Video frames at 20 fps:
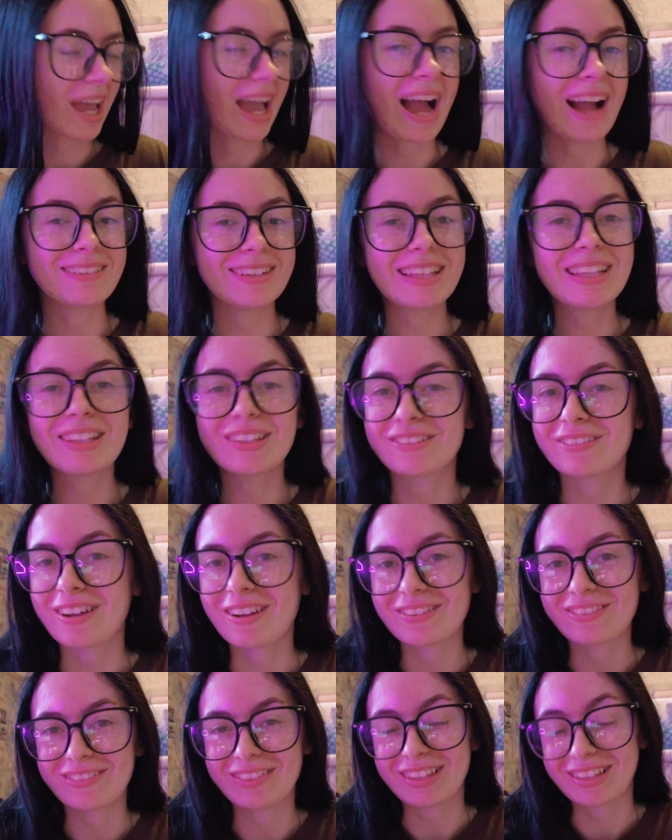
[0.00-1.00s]
I really love
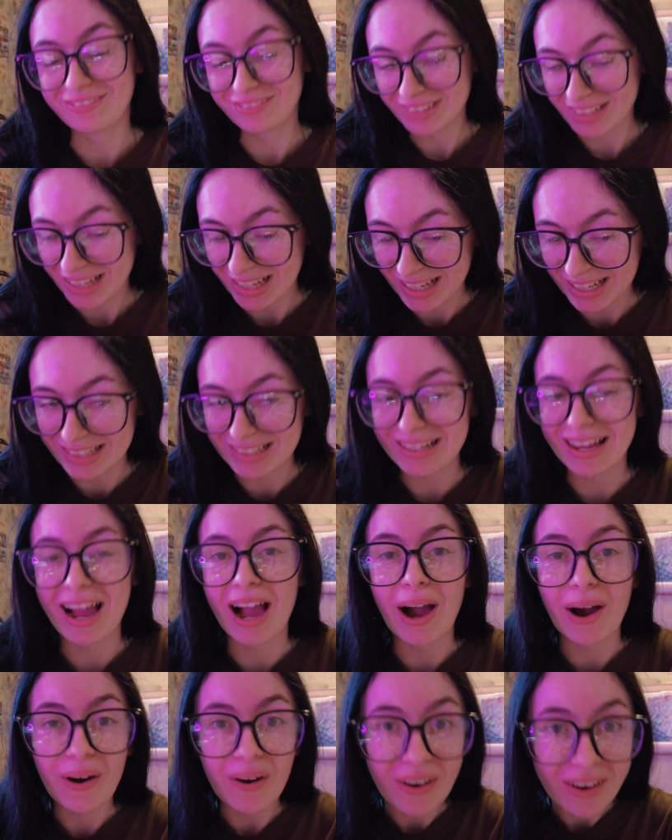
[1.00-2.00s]
how they've turned
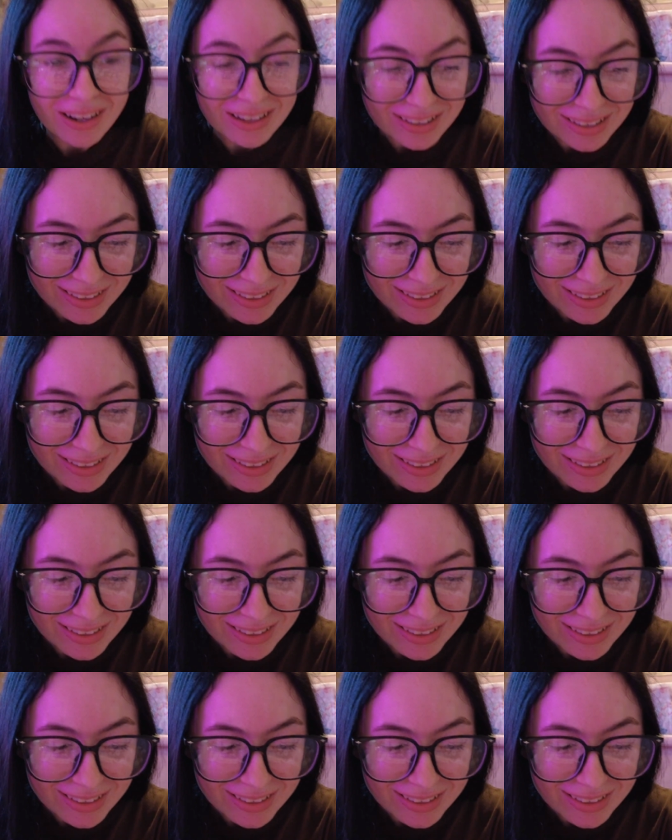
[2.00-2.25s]
out.